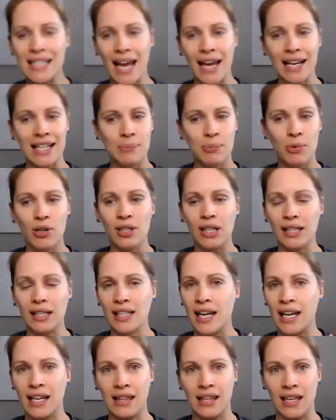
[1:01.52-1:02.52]
textbook
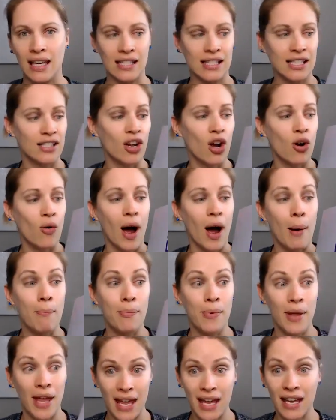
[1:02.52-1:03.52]
like this, you know, a
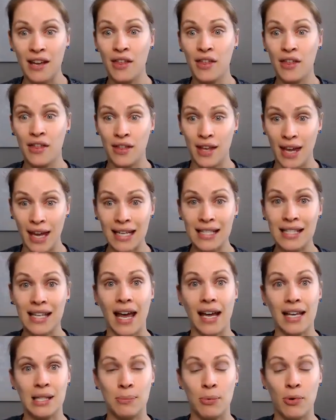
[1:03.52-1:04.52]
big, thick
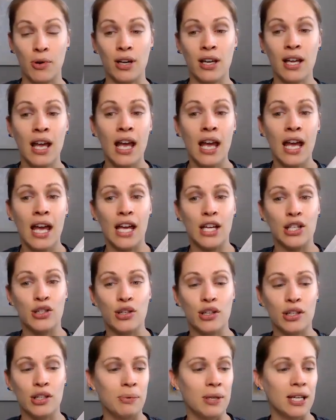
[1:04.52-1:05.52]
textbook. It
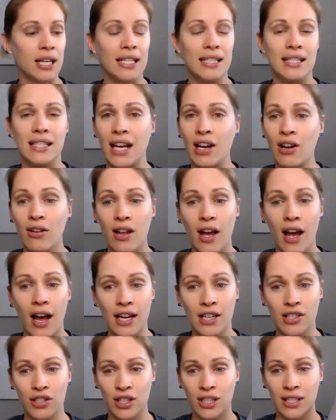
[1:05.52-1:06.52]
could be dental
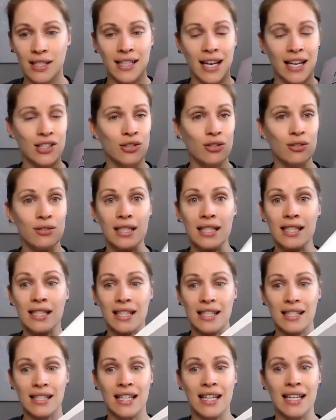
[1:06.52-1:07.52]
hygiene, dental
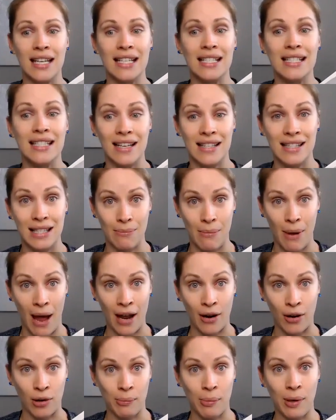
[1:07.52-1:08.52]
assisting, it doesn't
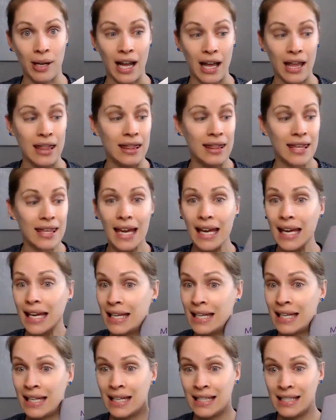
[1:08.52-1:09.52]
matter, but a thick
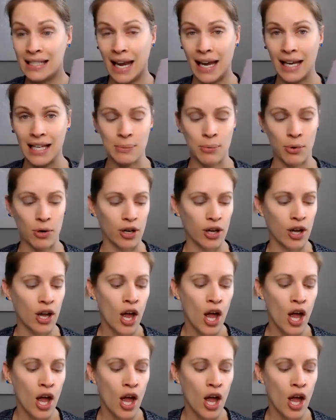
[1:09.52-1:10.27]
textbook.